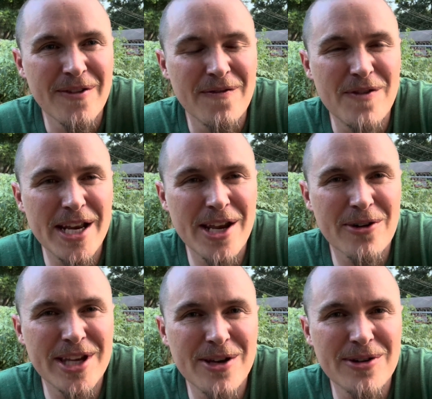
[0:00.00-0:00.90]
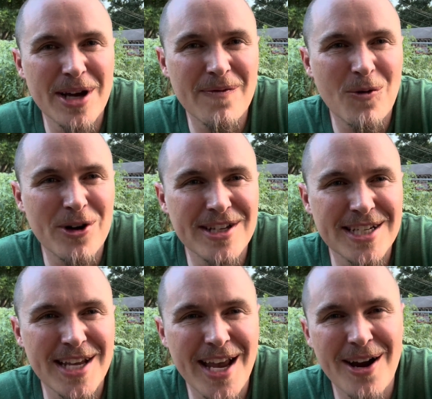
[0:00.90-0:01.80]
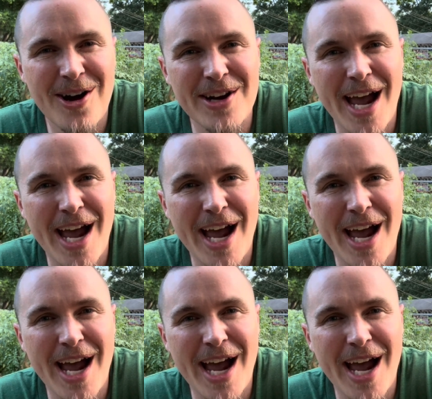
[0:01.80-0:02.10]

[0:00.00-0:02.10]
video queued up for you today on